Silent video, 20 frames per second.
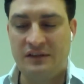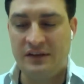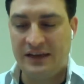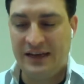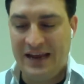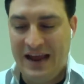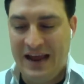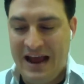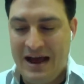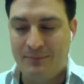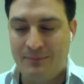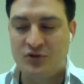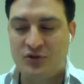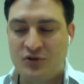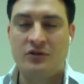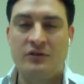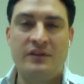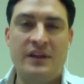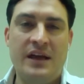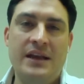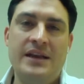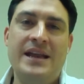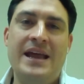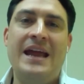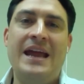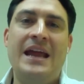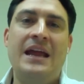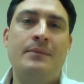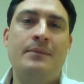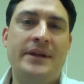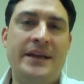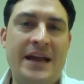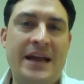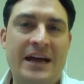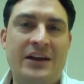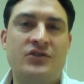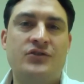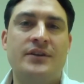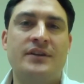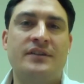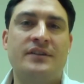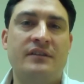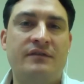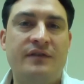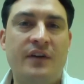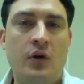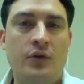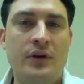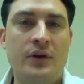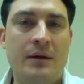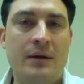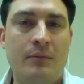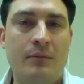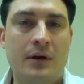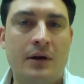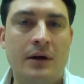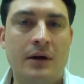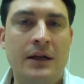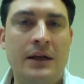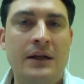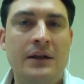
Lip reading: to capture the name and address and phone number.